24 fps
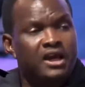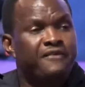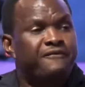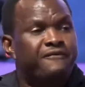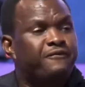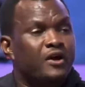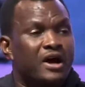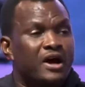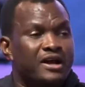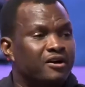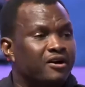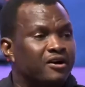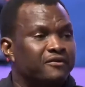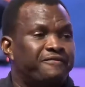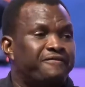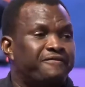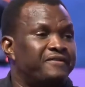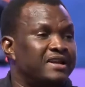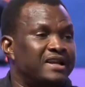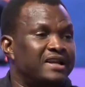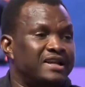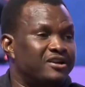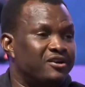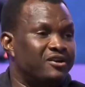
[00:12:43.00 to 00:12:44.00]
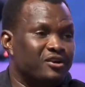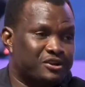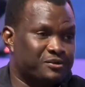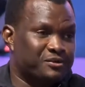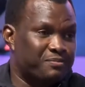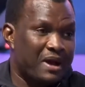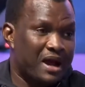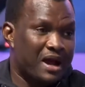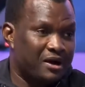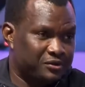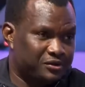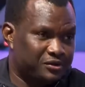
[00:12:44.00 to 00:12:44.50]
if you are not feeling your
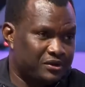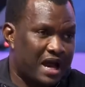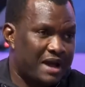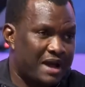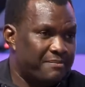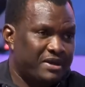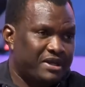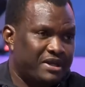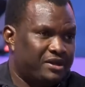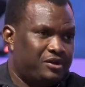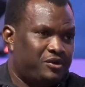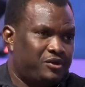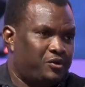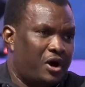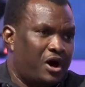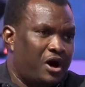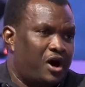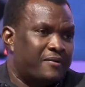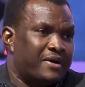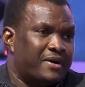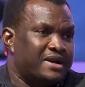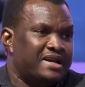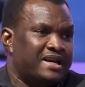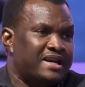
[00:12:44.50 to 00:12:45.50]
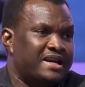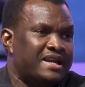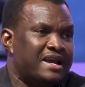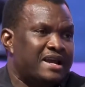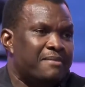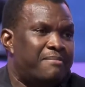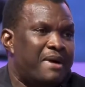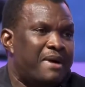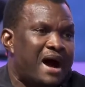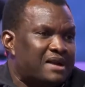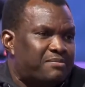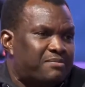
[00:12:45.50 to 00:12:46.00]
spouse. I mean, you're already in
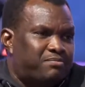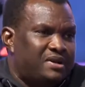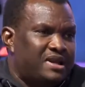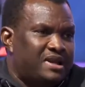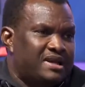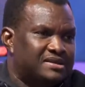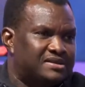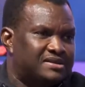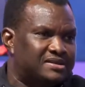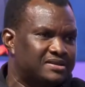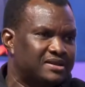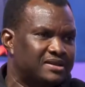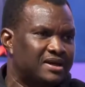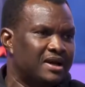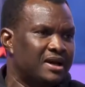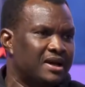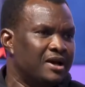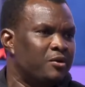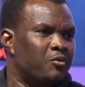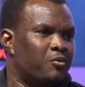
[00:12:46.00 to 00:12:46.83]
a bad place.